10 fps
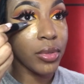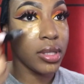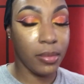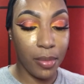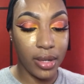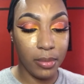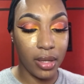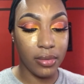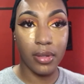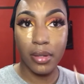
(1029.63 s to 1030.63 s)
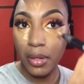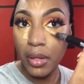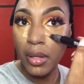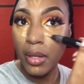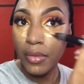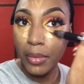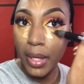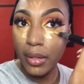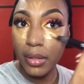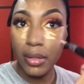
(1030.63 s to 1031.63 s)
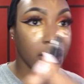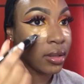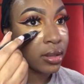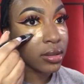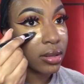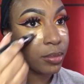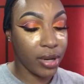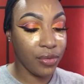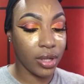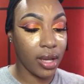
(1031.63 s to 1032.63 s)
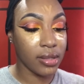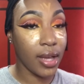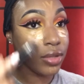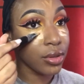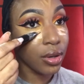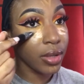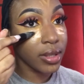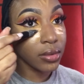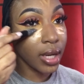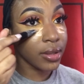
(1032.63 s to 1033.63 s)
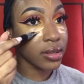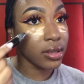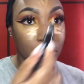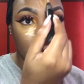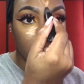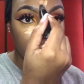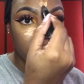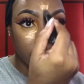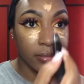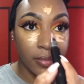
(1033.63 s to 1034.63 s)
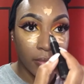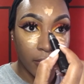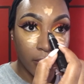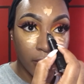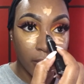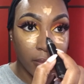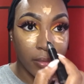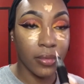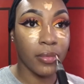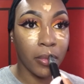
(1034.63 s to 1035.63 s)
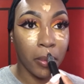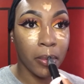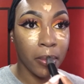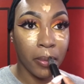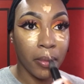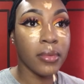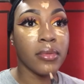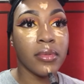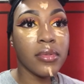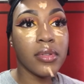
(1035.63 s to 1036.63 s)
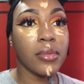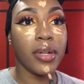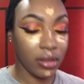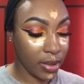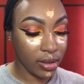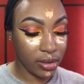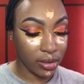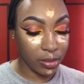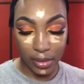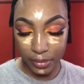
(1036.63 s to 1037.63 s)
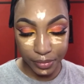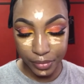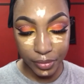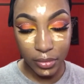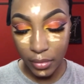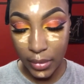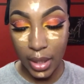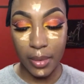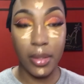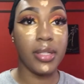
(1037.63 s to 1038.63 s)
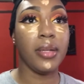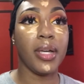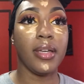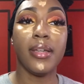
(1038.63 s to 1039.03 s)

I take my highlighter pen in Bright Forecast from MAC to brighten up that concealer, so I have a really nice subtle highlight that's not too harsh.